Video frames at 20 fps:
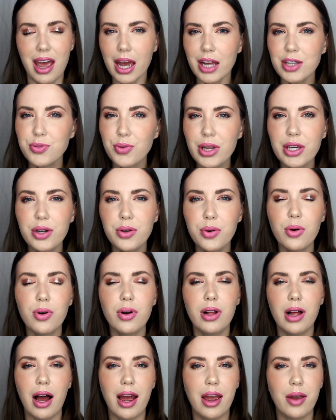It's really
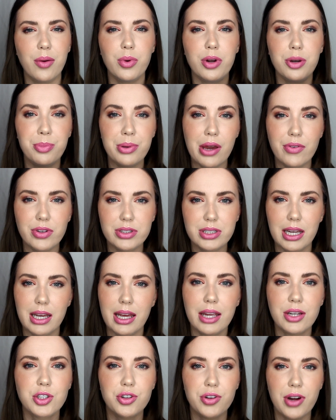cool. I would be able to
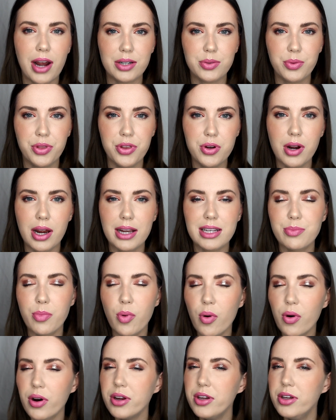interact with you guys
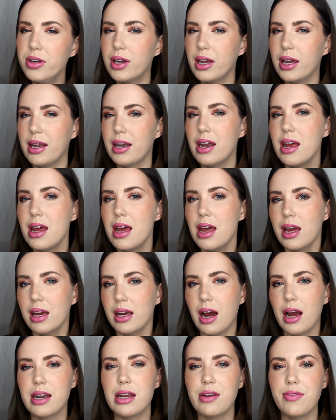more. You can
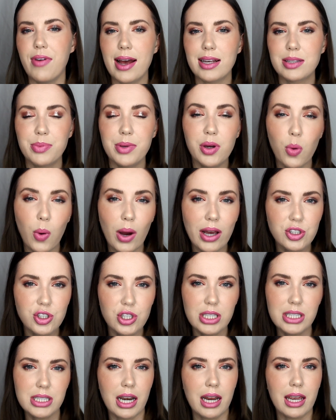kind of ask me
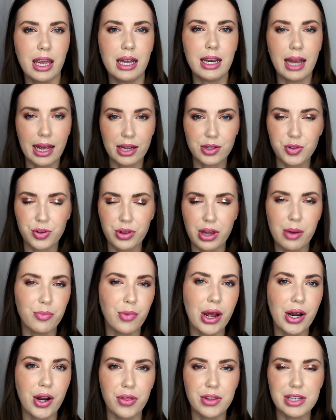questions and I can answer them
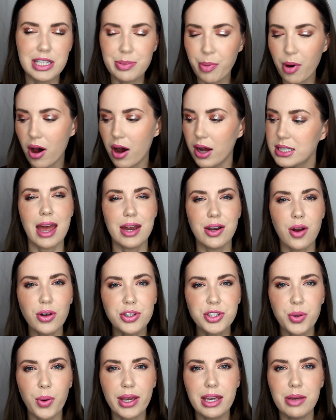right on the spot. And
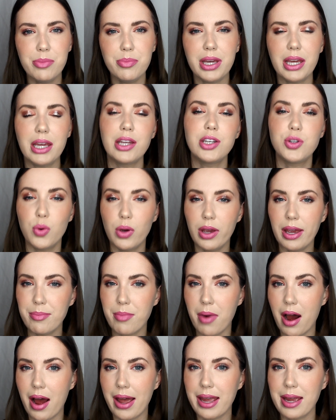also I can be doing
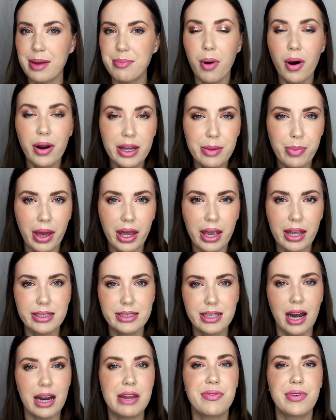my body paint
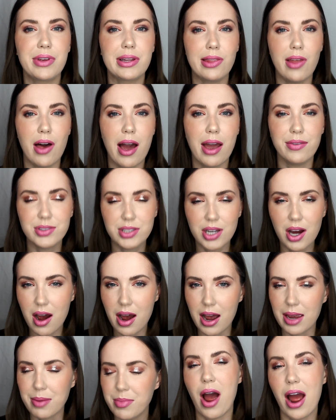kind of in live
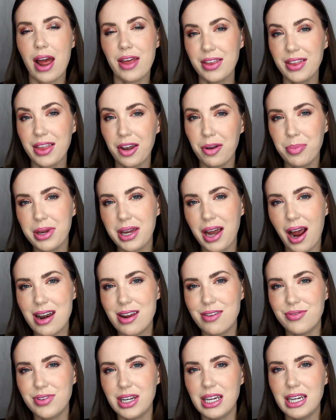time. I think that'll be kind
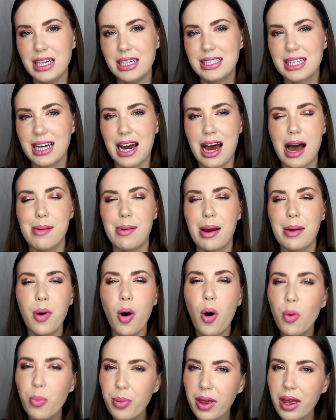of neat. I'm
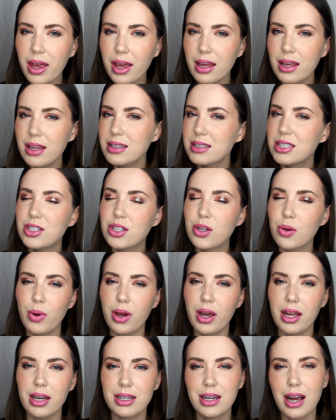hoping to do
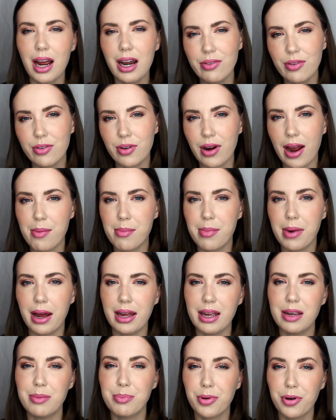it kind of around
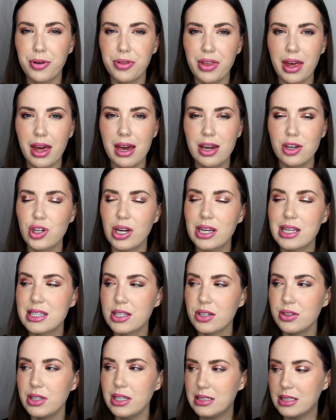my birthday-ish. I
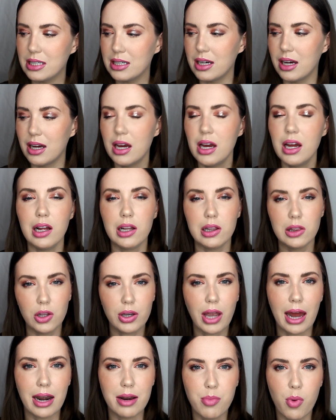still need to
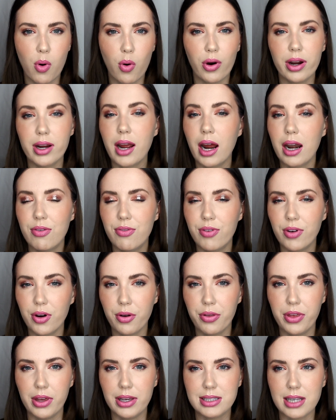look at it more and kind of figure
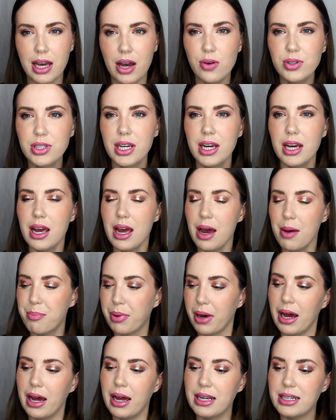things out.
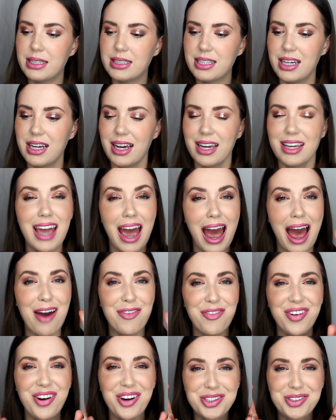But yeah,
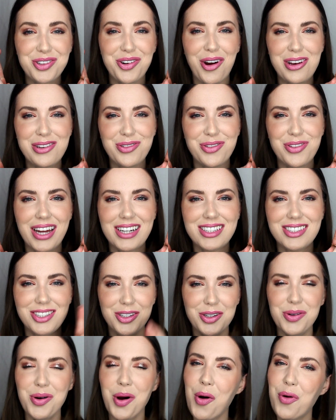fingers crossed for that
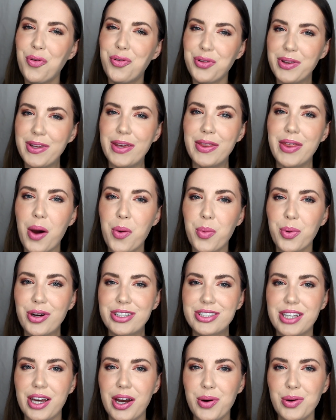too. Hopefully that
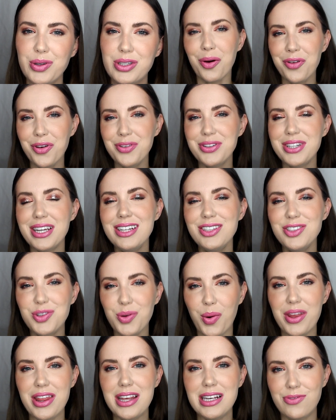works out. So if you did
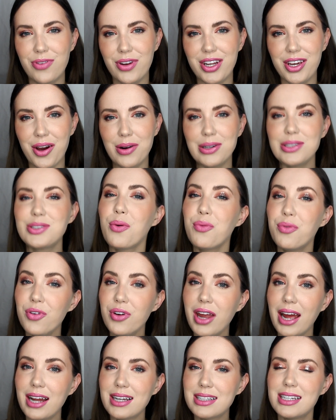enjoy this video, don't
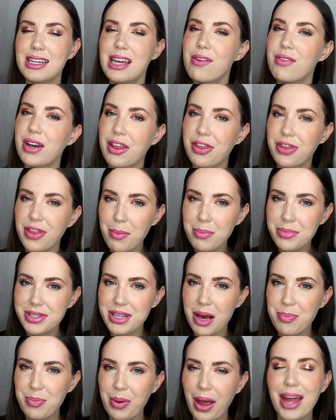forget to give it a thumbs
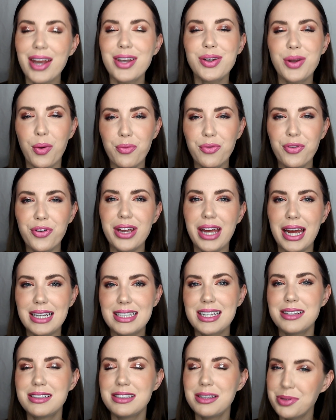up and don't forget
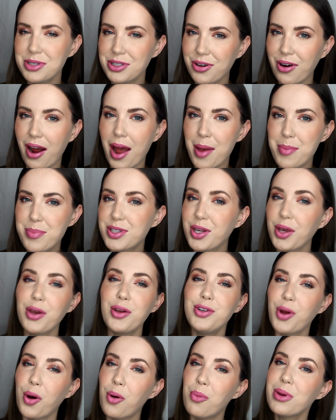to subscribe so you
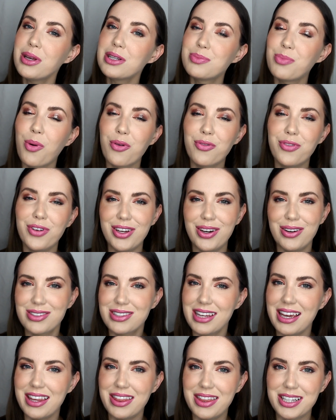don't miss more videos
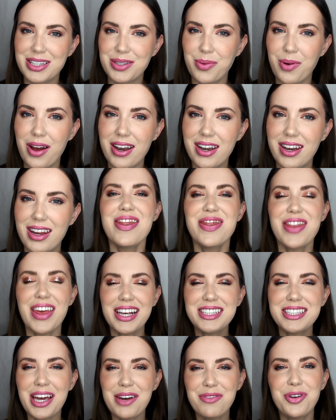like this one.
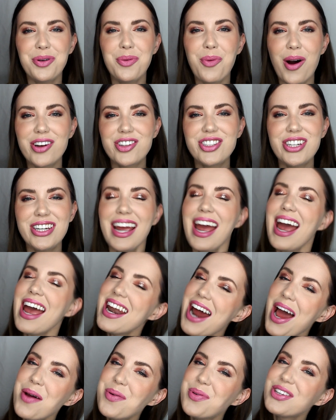Thanks again for watching
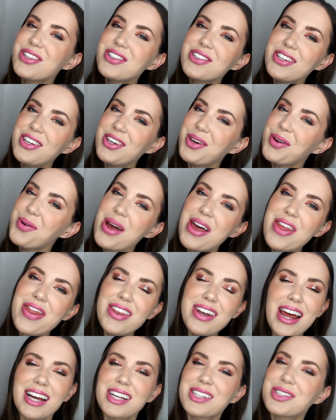and I will see you in
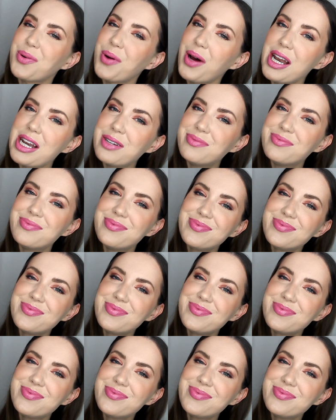the next one.